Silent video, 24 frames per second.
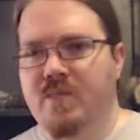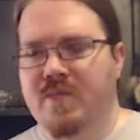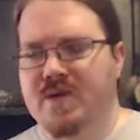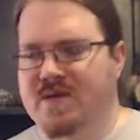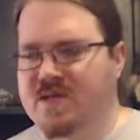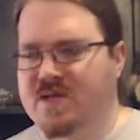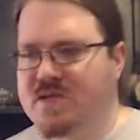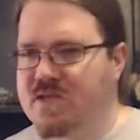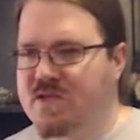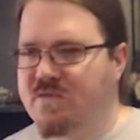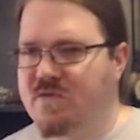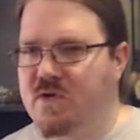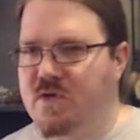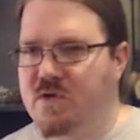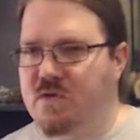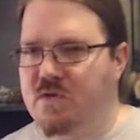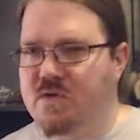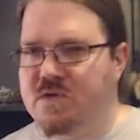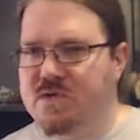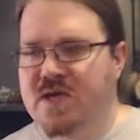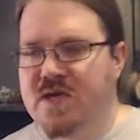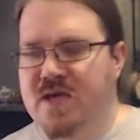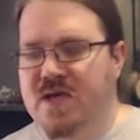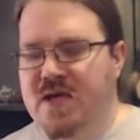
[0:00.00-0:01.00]
bit
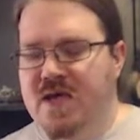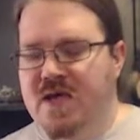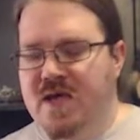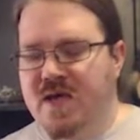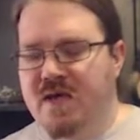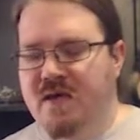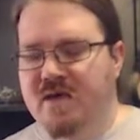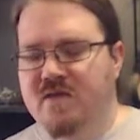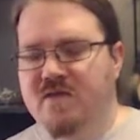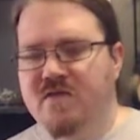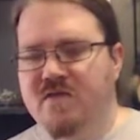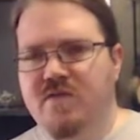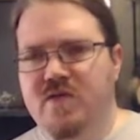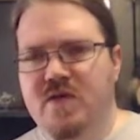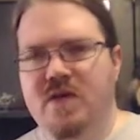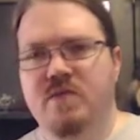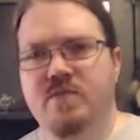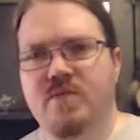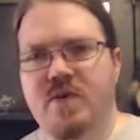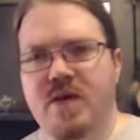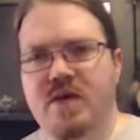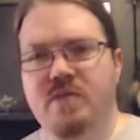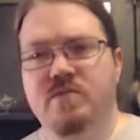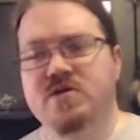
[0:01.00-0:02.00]
difficult is the
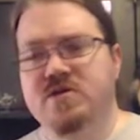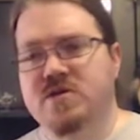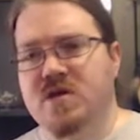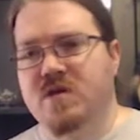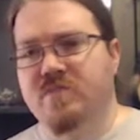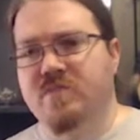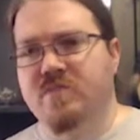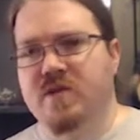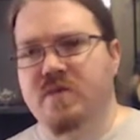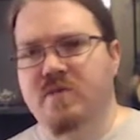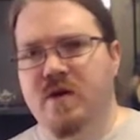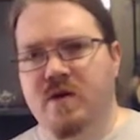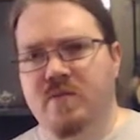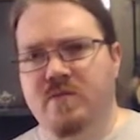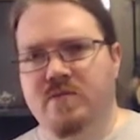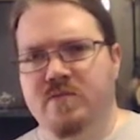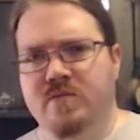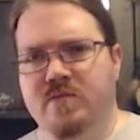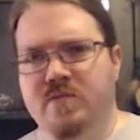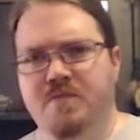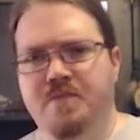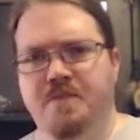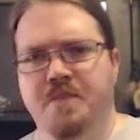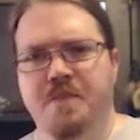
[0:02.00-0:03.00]
baby shambling mound.